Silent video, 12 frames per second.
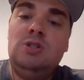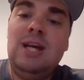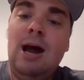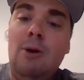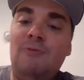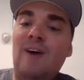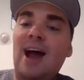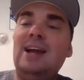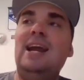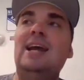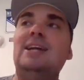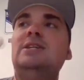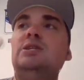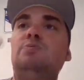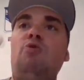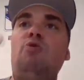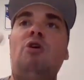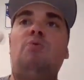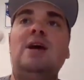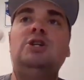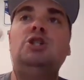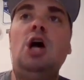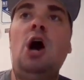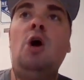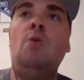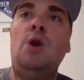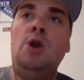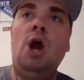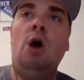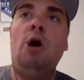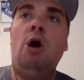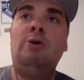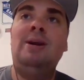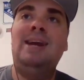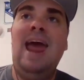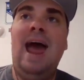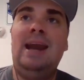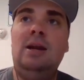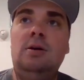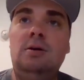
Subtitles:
to help finance his Broadway show, No, No, Nanette.